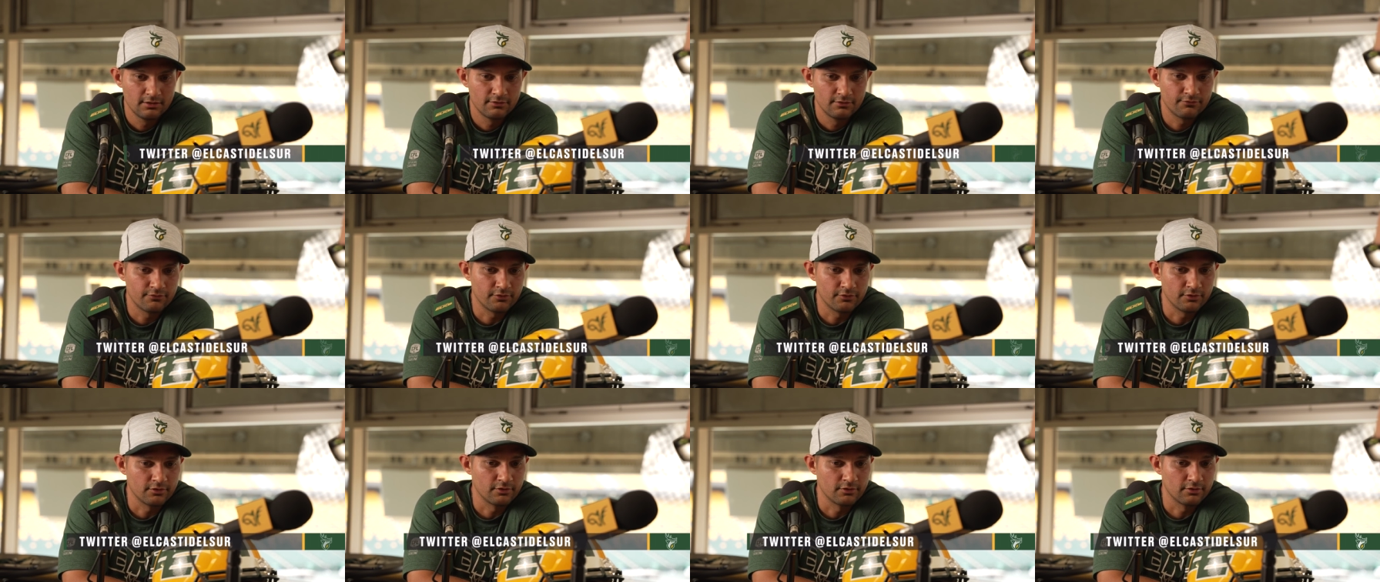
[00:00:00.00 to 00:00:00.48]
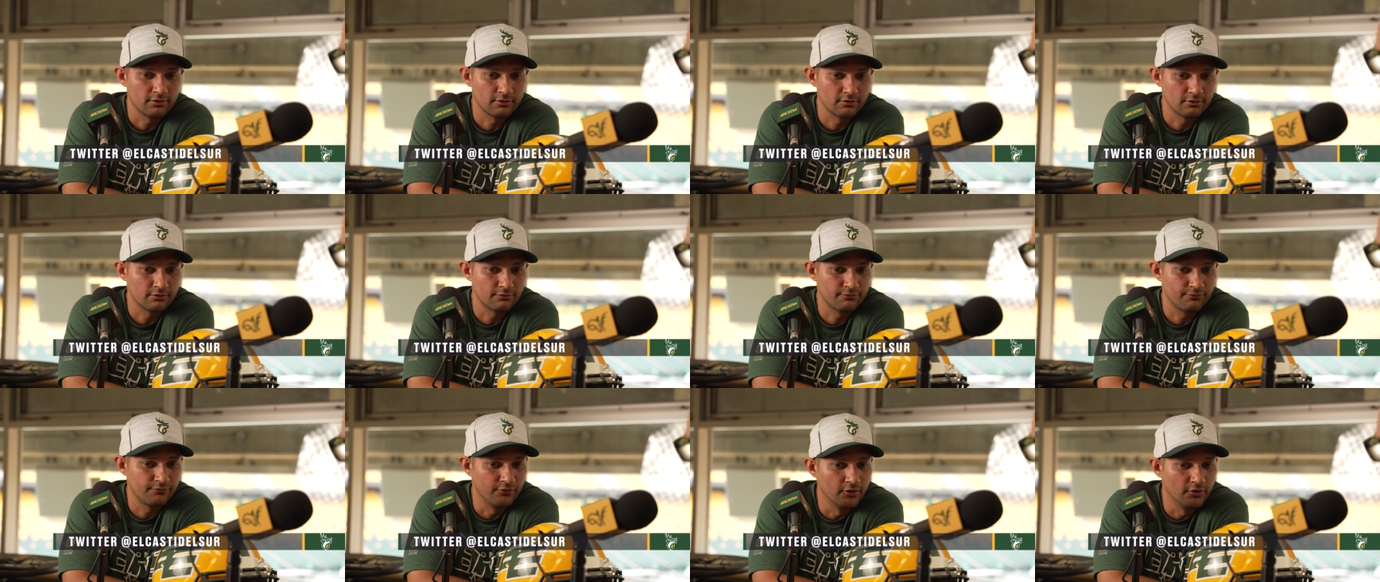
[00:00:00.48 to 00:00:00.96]

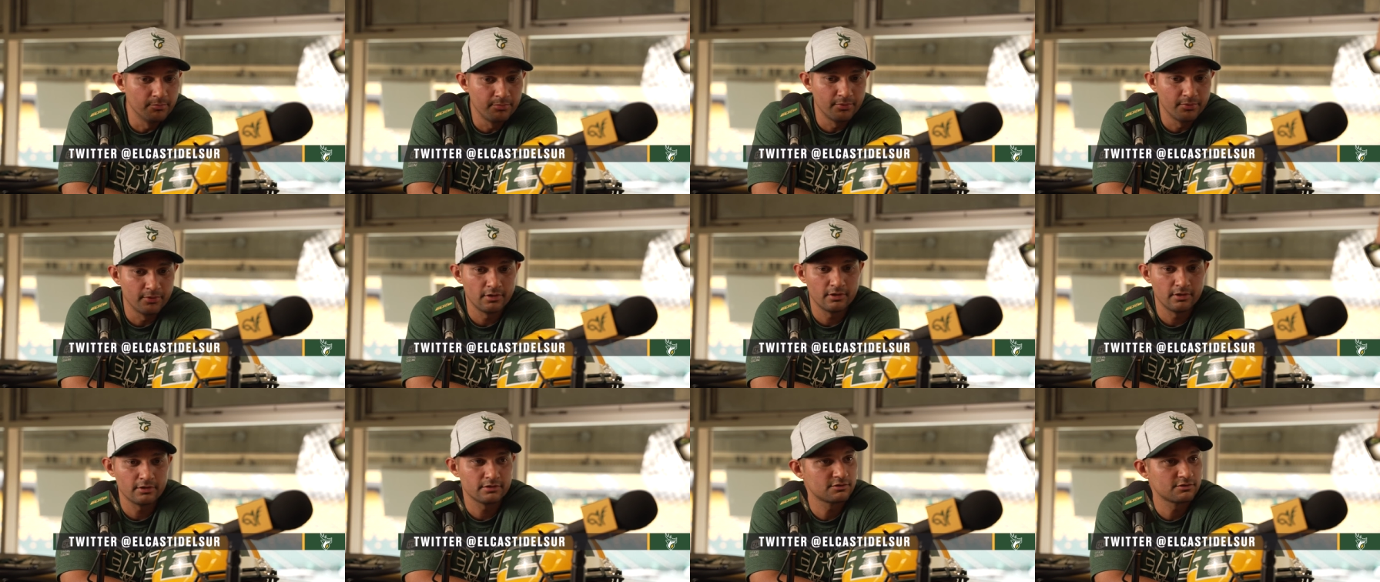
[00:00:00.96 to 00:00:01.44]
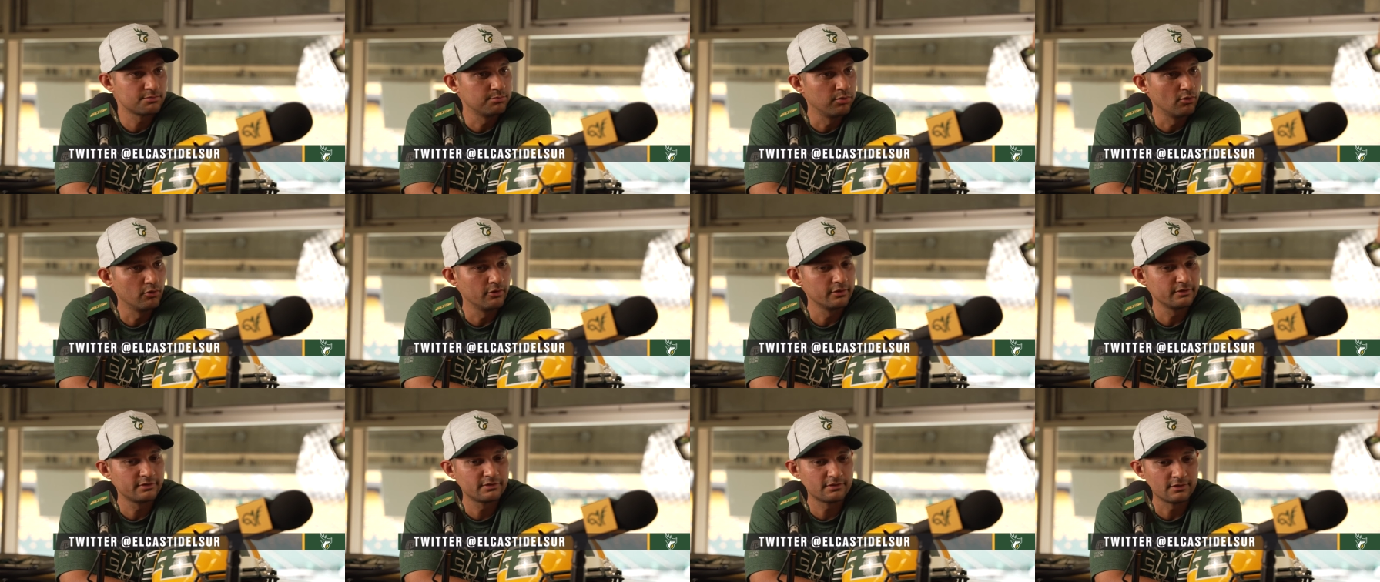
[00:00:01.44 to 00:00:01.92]
for football,
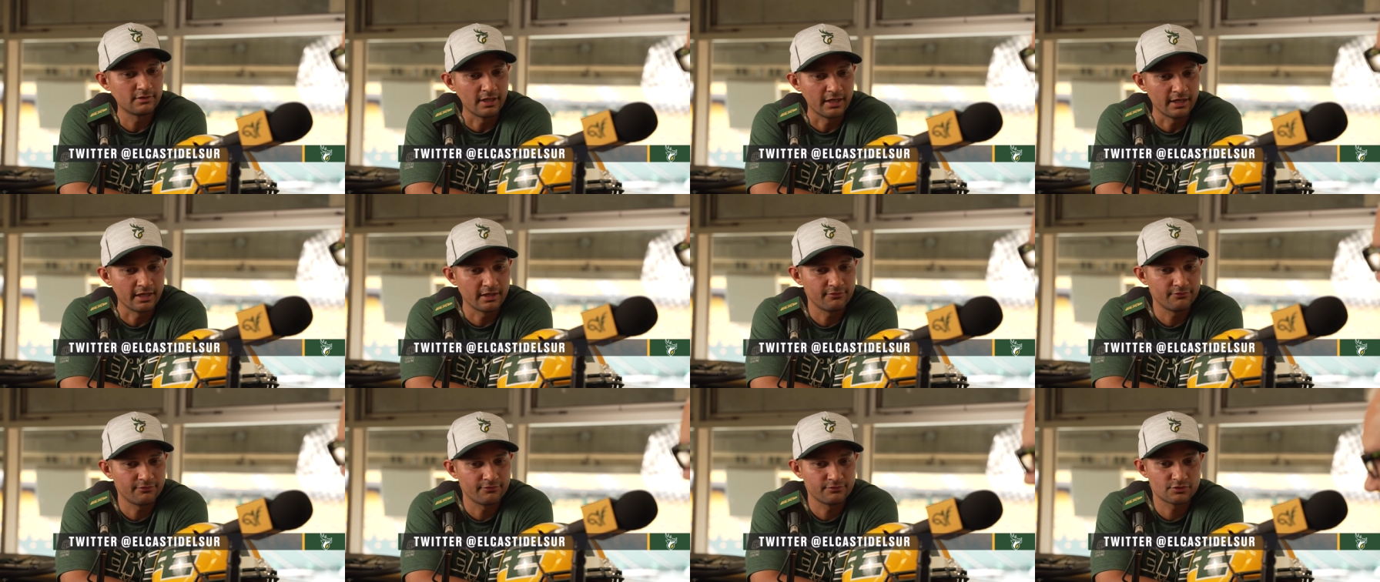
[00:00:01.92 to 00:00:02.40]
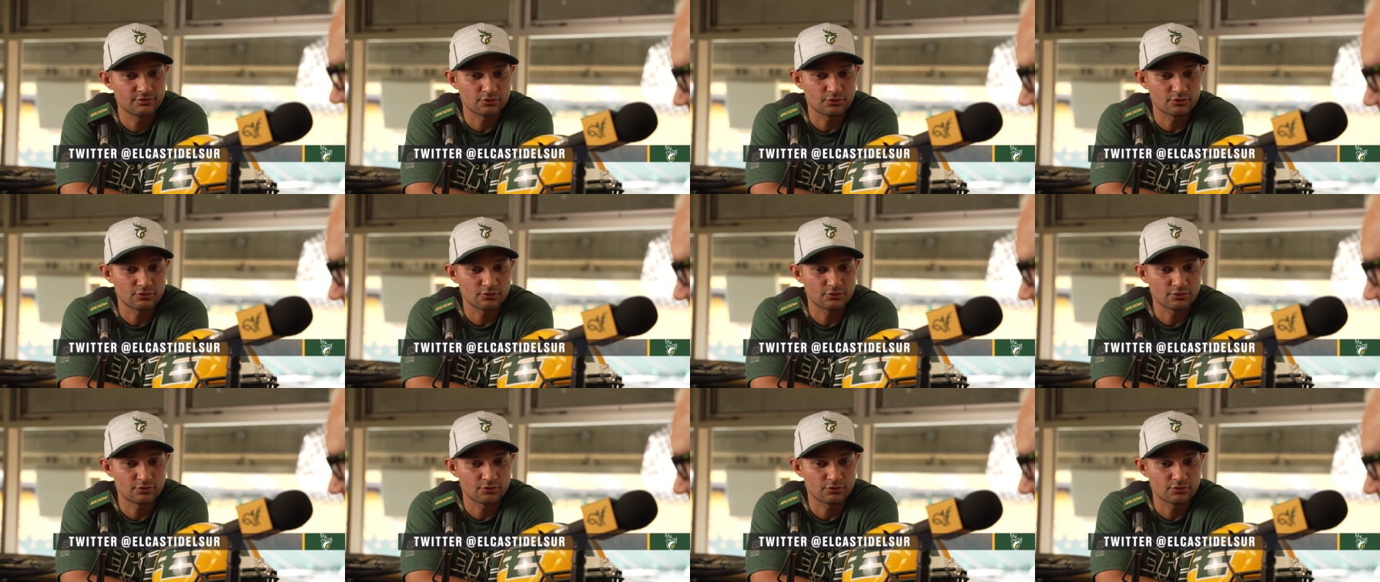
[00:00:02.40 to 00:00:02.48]
sports, life,